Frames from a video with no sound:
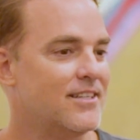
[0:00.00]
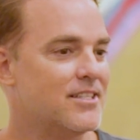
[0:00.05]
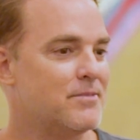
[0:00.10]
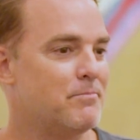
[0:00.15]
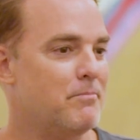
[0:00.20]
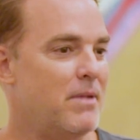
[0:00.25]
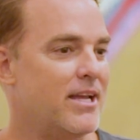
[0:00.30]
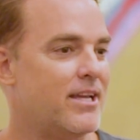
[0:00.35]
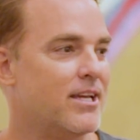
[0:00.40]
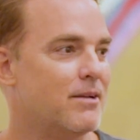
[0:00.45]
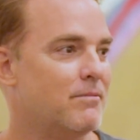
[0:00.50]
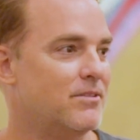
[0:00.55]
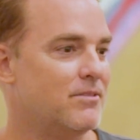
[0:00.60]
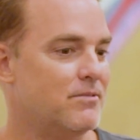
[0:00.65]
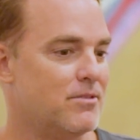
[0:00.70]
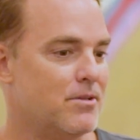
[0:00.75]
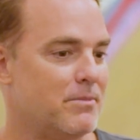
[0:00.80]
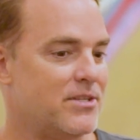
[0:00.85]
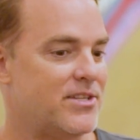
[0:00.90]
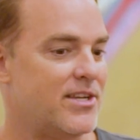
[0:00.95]

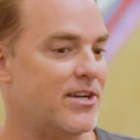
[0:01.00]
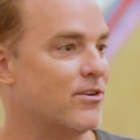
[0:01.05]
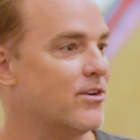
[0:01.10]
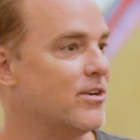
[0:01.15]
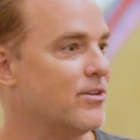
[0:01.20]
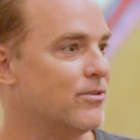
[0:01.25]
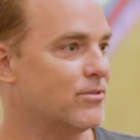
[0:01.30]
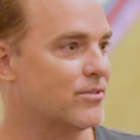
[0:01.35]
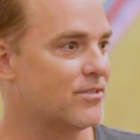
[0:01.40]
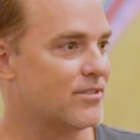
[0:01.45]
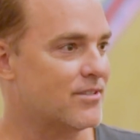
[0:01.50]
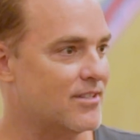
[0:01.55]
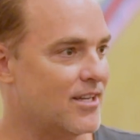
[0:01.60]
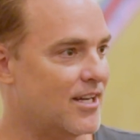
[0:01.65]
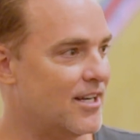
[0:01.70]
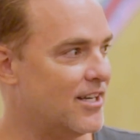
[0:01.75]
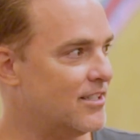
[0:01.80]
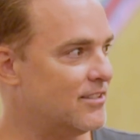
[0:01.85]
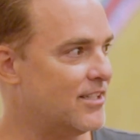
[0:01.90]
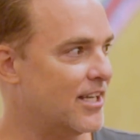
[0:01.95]
making the materials
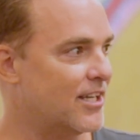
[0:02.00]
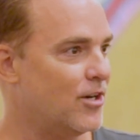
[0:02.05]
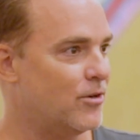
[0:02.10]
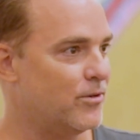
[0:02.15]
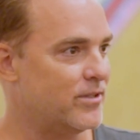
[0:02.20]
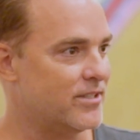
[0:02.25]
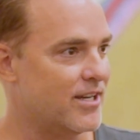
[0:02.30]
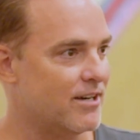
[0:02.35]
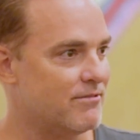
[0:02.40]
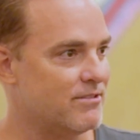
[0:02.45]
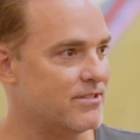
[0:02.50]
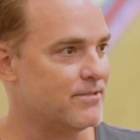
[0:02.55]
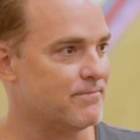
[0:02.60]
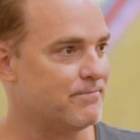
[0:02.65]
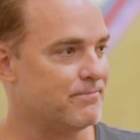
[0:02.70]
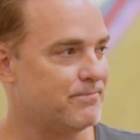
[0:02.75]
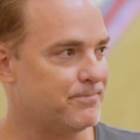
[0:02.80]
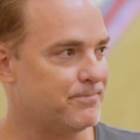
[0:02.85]
that go into everything.